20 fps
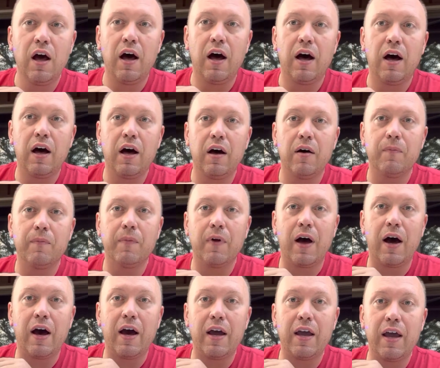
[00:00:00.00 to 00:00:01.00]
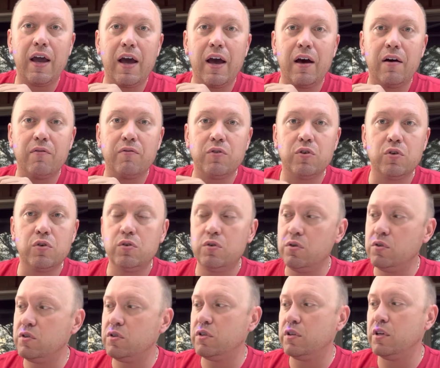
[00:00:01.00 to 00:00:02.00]
I have
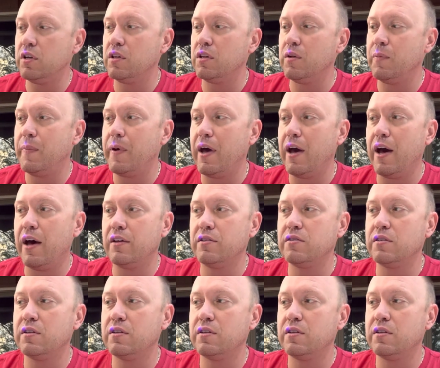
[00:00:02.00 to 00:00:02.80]
used in the past.